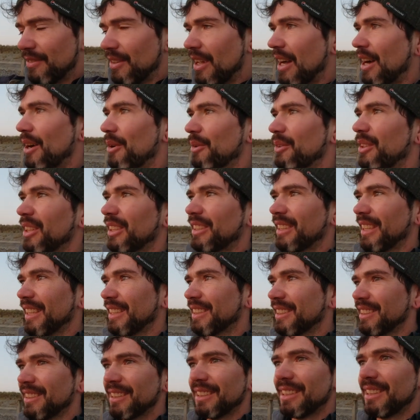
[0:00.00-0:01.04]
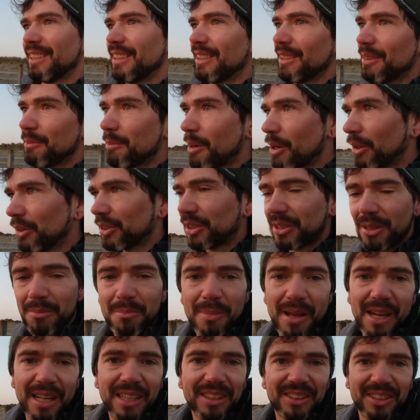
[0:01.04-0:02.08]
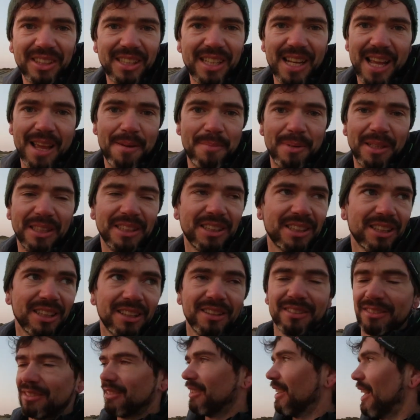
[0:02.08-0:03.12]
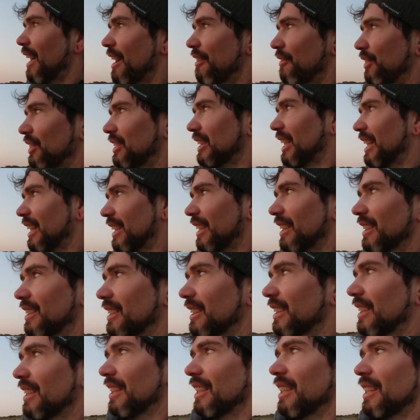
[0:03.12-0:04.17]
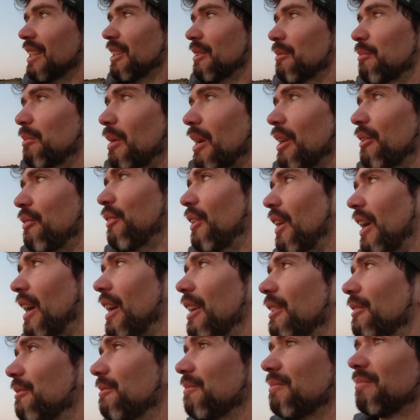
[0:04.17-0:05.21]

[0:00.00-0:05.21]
Now, this isn't the most amazing image ever taken by far,